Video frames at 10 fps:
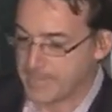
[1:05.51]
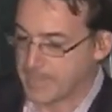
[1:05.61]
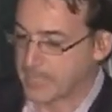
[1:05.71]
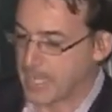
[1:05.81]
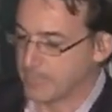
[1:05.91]

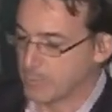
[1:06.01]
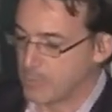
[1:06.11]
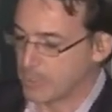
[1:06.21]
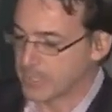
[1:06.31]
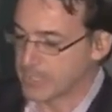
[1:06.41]
At that time,
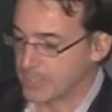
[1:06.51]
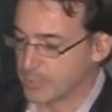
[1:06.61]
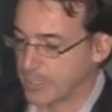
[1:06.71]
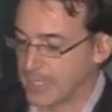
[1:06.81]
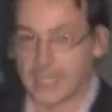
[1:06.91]
robotics
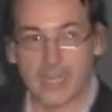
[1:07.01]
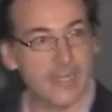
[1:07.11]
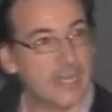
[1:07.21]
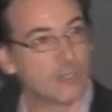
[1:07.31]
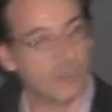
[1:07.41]
sounded like
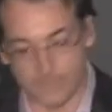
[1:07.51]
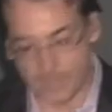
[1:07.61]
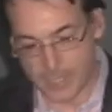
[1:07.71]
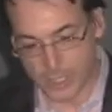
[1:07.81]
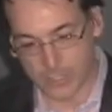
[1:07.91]
an
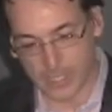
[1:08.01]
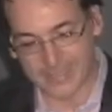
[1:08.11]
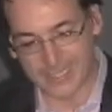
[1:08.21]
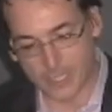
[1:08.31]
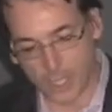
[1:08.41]

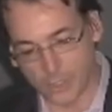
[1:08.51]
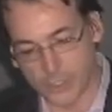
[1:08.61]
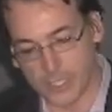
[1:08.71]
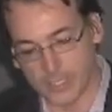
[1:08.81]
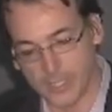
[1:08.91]
unconventional
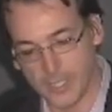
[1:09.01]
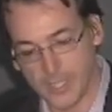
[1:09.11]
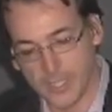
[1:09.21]
technology